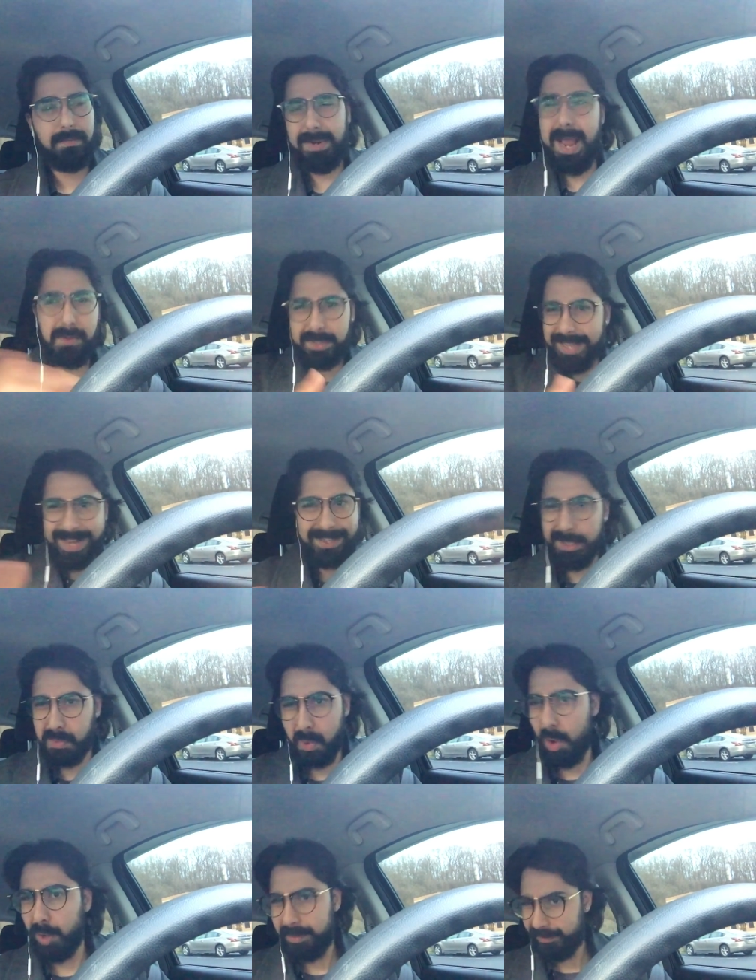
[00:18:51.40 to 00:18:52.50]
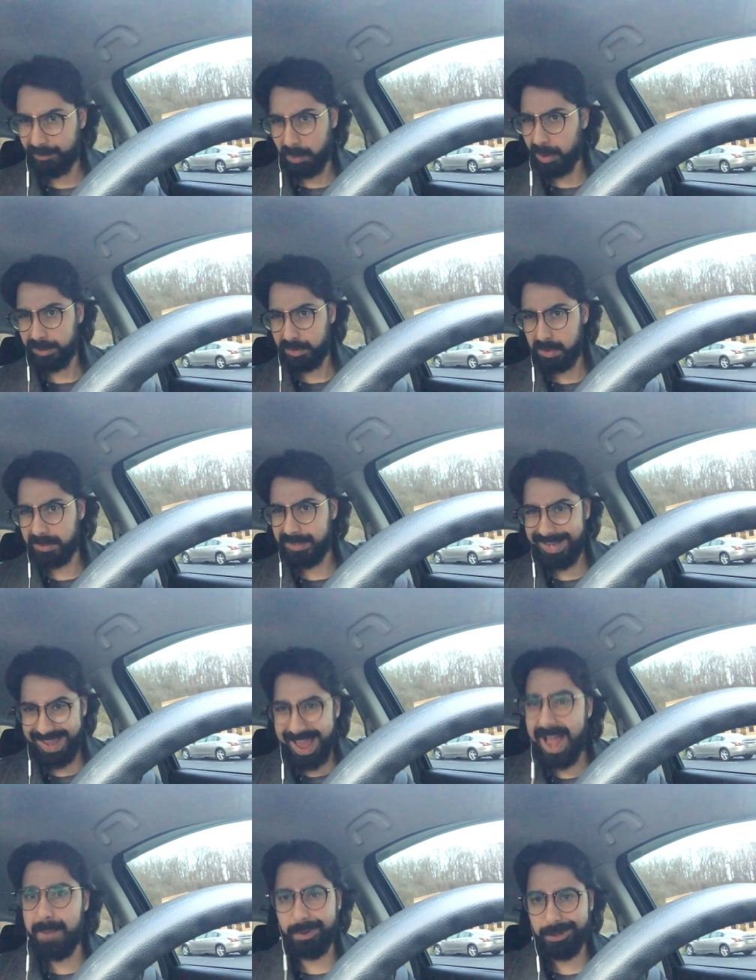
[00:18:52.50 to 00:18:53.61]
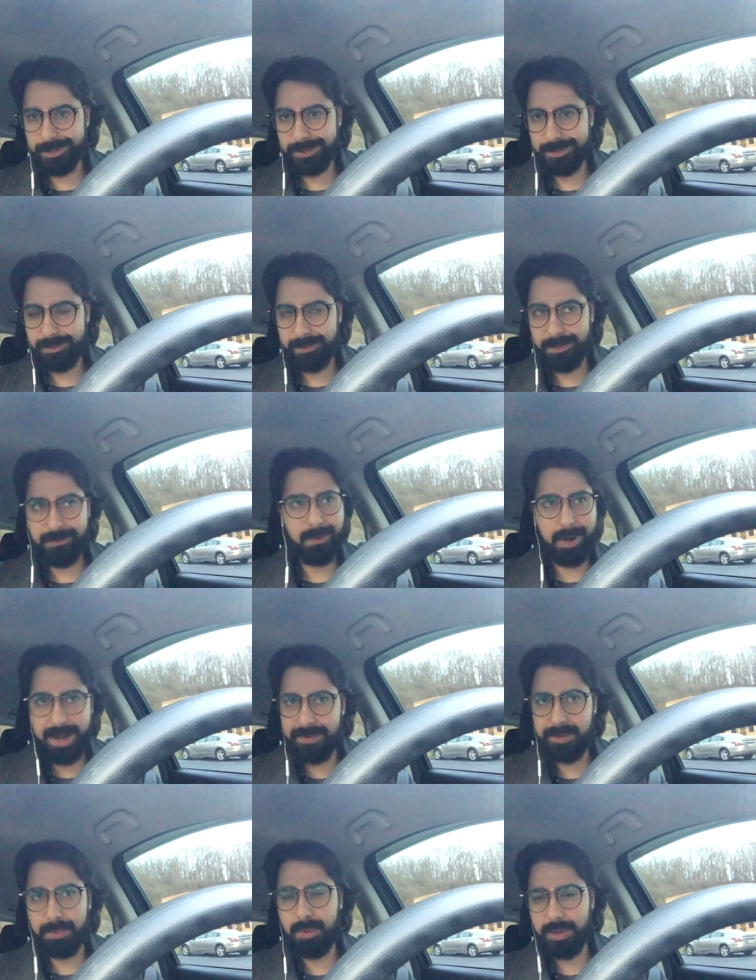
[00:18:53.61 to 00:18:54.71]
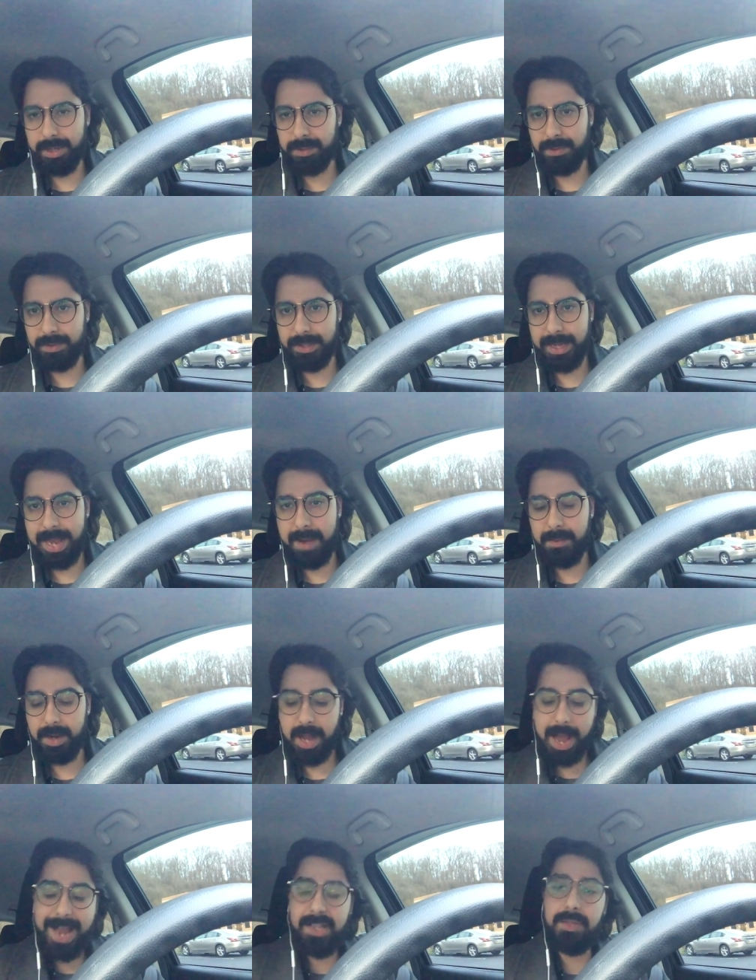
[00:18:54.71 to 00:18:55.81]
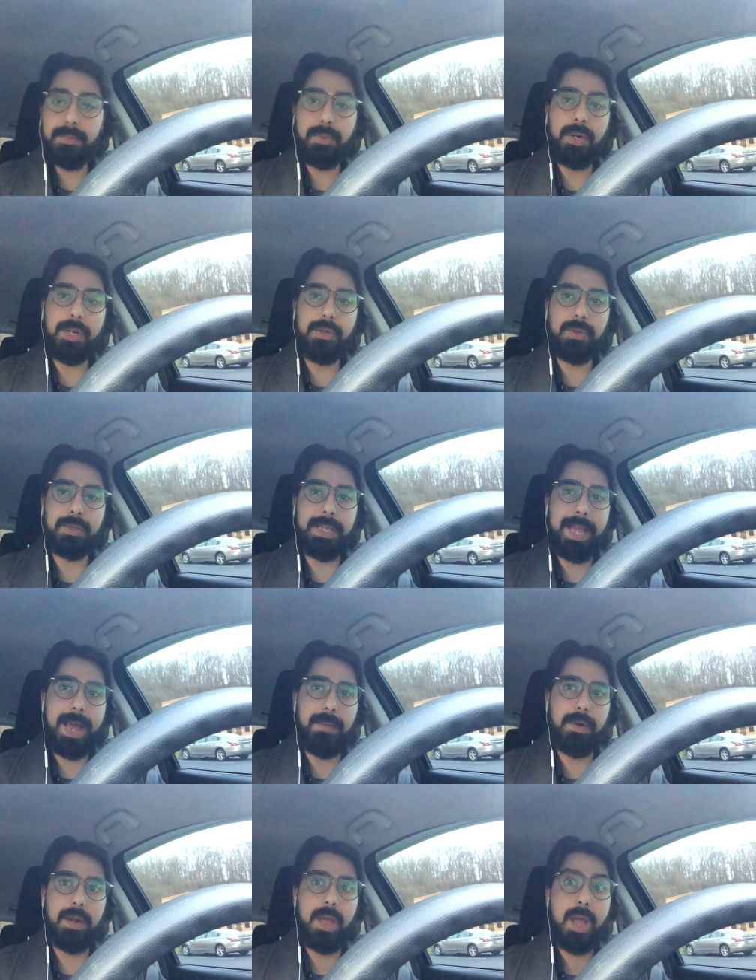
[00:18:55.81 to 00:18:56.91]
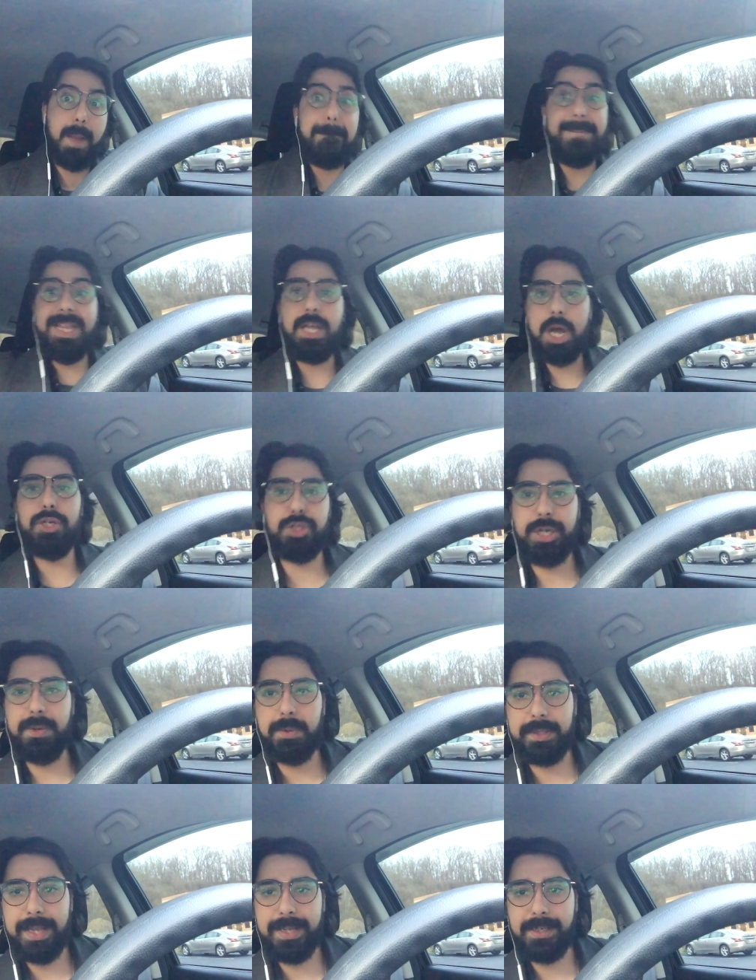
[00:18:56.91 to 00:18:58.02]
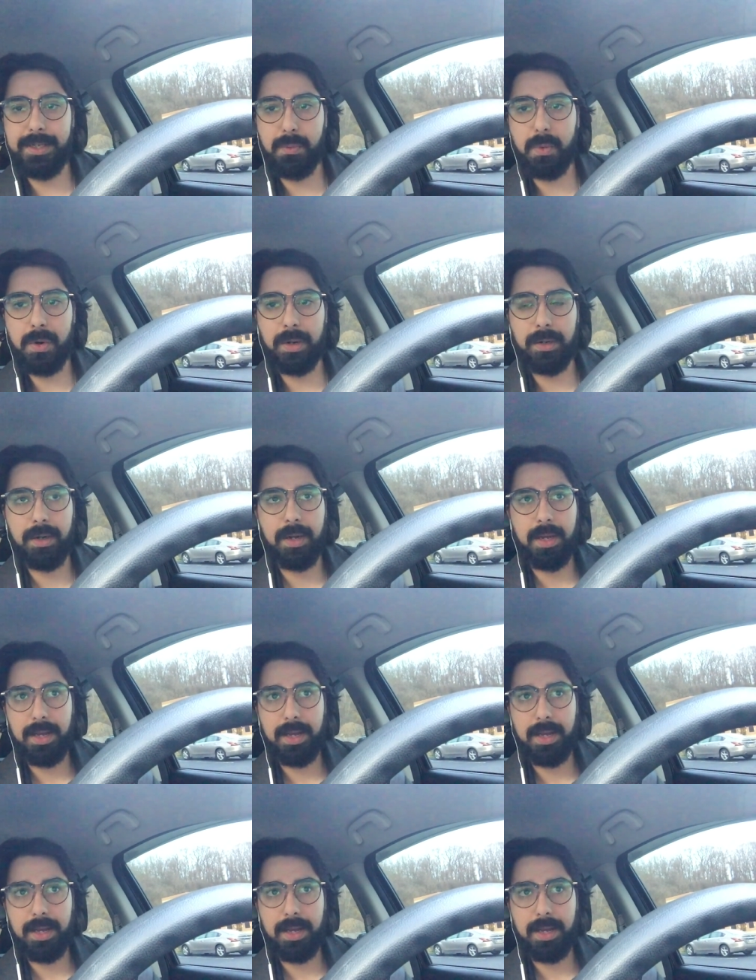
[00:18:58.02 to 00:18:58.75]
But I was anti-war before Tulsi Gabbard's, before I supported Tulsi Gabbard. I supported Tulsi Gabbard because she was anti-war.